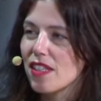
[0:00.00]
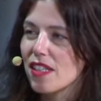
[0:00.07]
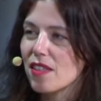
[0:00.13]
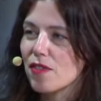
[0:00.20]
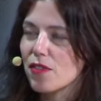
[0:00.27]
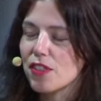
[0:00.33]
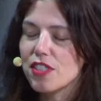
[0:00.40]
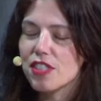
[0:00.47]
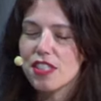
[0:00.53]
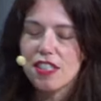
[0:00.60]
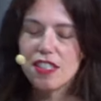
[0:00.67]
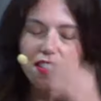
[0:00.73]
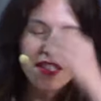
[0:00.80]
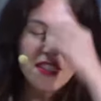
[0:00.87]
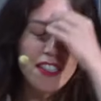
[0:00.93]
Like for
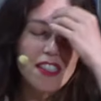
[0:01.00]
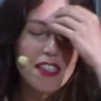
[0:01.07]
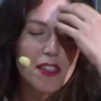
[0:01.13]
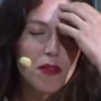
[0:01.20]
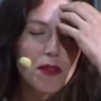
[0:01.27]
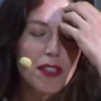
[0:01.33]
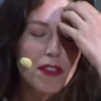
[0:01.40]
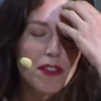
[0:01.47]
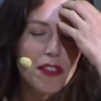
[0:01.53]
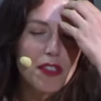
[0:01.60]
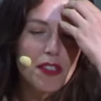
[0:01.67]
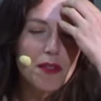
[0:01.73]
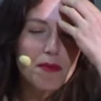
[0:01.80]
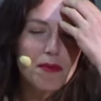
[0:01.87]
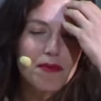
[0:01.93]
instance, one of
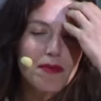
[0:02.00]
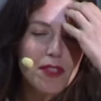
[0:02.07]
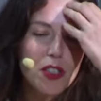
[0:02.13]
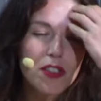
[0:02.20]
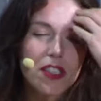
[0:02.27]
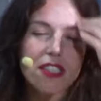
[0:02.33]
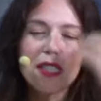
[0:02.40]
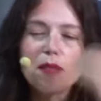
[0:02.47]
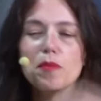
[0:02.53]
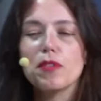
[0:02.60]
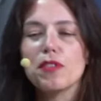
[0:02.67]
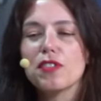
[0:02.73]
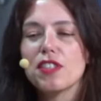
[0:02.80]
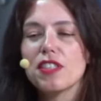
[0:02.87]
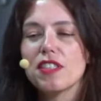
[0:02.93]
the good
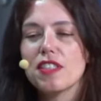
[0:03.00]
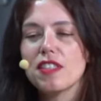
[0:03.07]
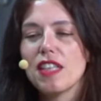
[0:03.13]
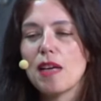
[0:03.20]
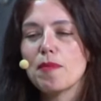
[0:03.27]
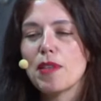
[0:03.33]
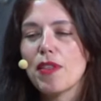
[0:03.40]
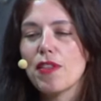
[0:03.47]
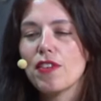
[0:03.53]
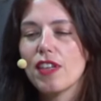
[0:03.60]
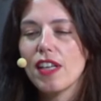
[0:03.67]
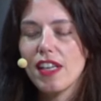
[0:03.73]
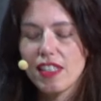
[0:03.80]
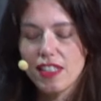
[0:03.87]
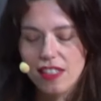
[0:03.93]
examples is
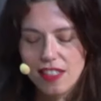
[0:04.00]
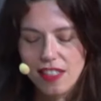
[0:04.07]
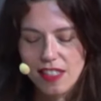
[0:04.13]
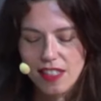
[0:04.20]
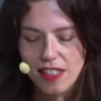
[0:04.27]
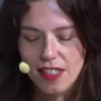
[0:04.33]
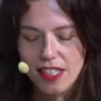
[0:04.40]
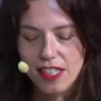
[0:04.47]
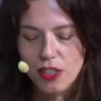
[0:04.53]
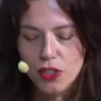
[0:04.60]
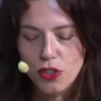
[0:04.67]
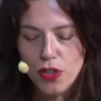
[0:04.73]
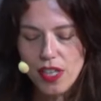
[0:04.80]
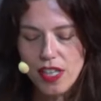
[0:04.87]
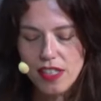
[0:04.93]
Amazon
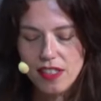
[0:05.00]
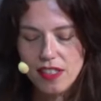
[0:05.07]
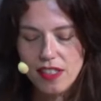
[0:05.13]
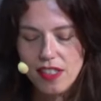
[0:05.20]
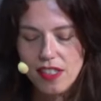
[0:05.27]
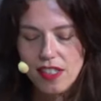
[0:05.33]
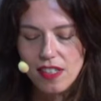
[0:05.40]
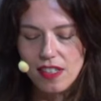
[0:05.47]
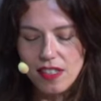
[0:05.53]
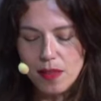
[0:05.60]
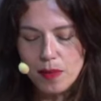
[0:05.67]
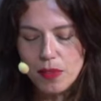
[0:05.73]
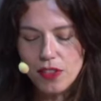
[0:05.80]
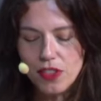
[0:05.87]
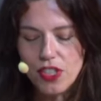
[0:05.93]
has tried
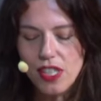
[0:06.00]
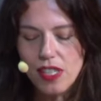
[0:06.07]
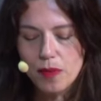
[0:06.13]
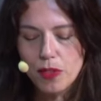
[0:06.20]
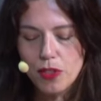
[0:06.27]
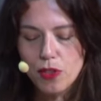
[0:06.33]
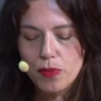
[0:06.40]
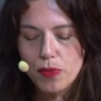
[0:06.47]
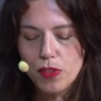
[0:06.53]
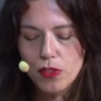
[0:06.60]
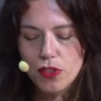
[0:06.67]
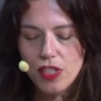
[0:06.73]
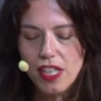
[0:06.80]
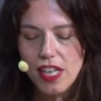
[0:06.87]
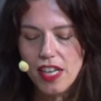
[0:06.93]
several times to
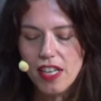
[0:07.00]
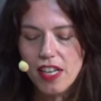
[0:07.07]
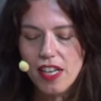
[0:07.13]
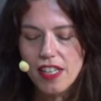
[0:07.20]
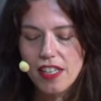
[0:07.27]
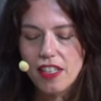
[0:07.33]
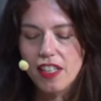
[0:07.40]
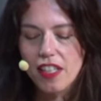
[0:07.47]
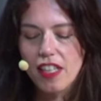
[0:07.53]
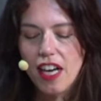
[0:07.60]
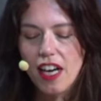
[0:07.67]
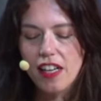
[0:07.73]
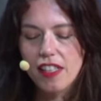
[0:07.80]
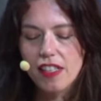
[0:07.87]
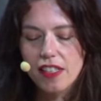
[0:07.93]
produce an AI that can
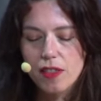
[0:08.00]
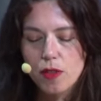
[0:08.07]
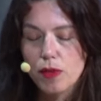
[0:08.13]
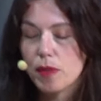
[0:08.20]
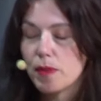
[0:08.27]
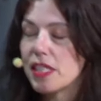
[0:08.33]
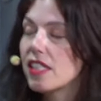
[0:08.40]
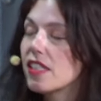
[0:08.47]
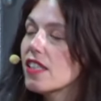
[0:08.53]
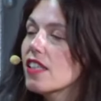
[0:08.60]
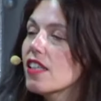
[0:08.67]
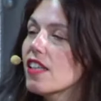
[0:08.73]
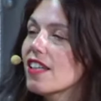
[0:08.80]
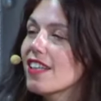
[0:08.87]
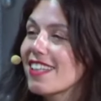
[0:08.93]
hire women
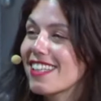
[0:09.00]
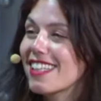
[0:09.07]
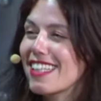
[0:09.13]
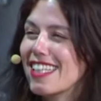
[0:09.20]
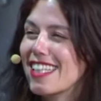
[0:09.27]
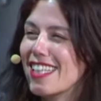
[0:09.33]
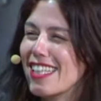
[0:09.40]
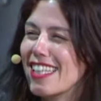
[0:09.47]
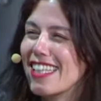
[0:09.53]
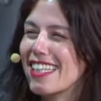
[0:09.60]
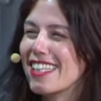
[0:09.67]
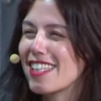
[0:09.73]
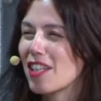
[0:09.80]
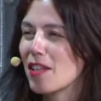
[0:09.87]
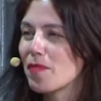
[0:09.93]

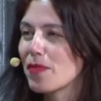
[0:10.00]
in the